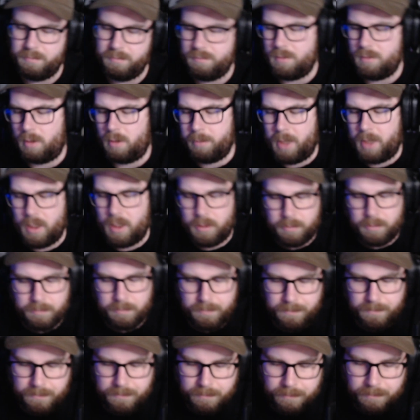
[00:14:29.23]
Don't matter.
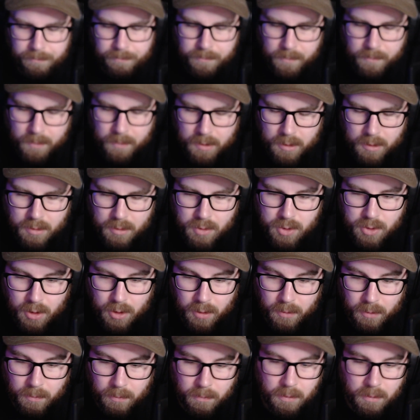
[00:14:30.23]

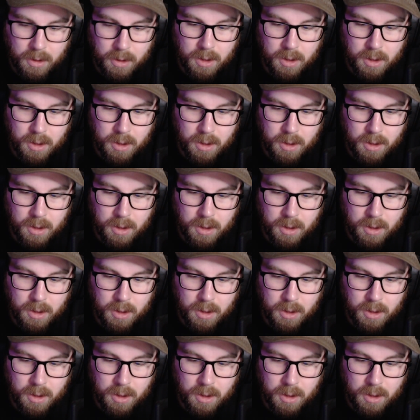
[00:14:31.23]
So,